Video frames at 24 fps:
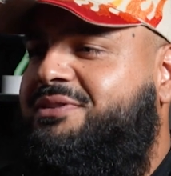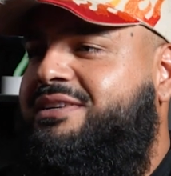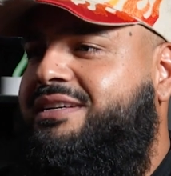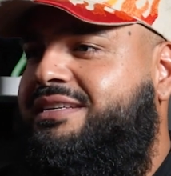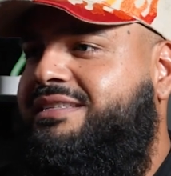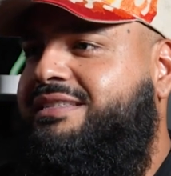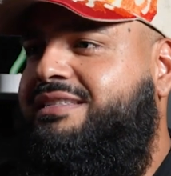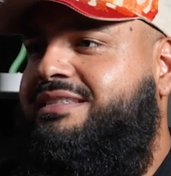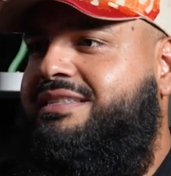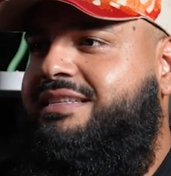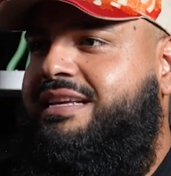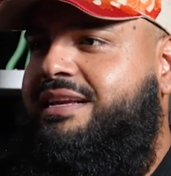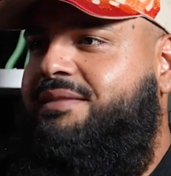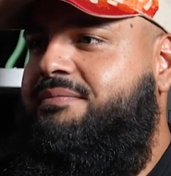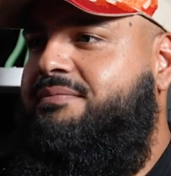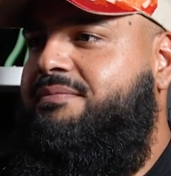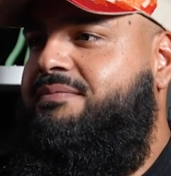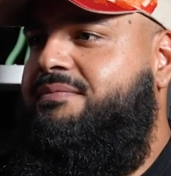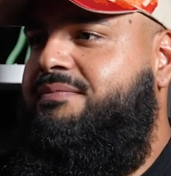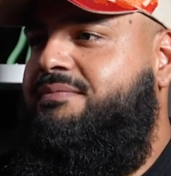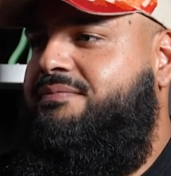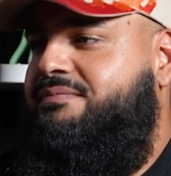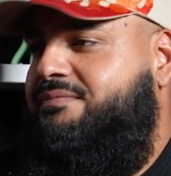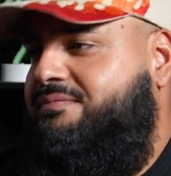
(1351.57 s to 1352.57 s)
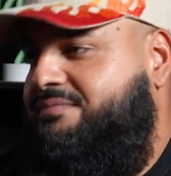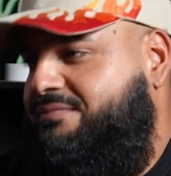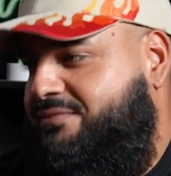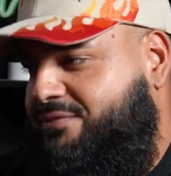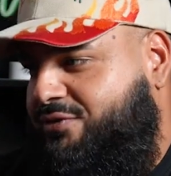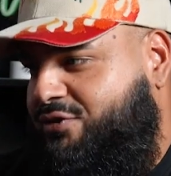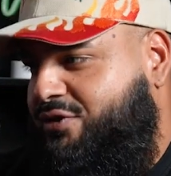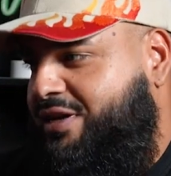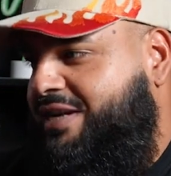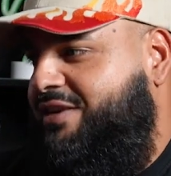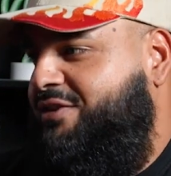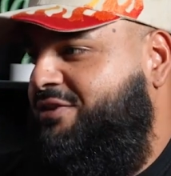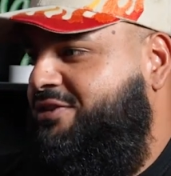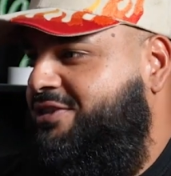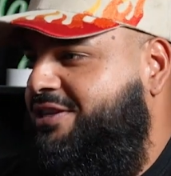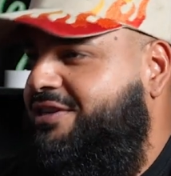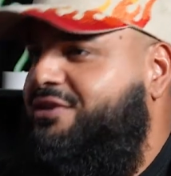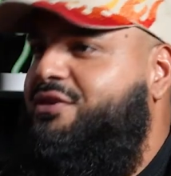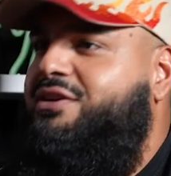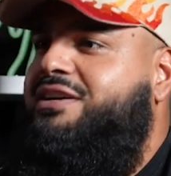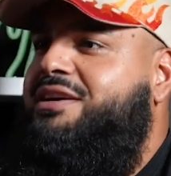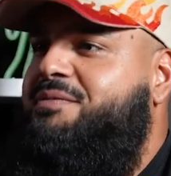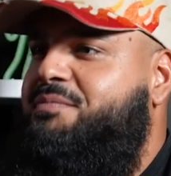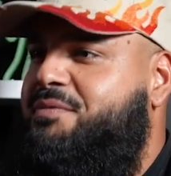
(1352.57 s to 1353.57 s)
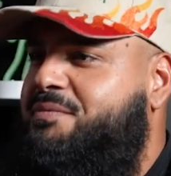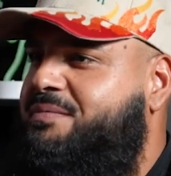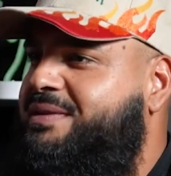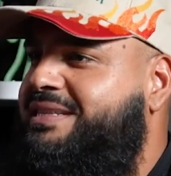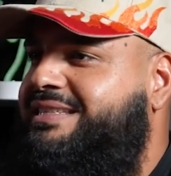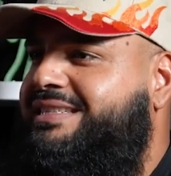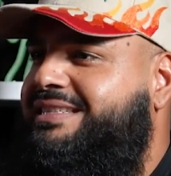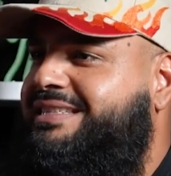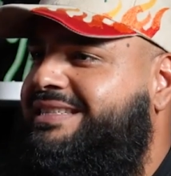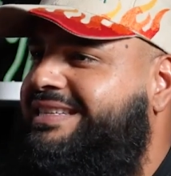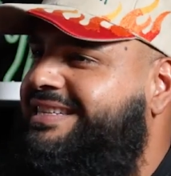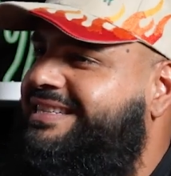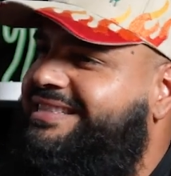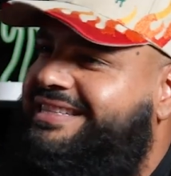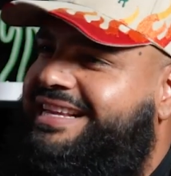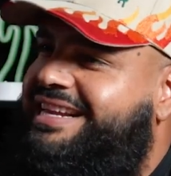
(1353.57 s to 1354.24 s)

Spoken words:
because I'm trying to juggle a couple businesses,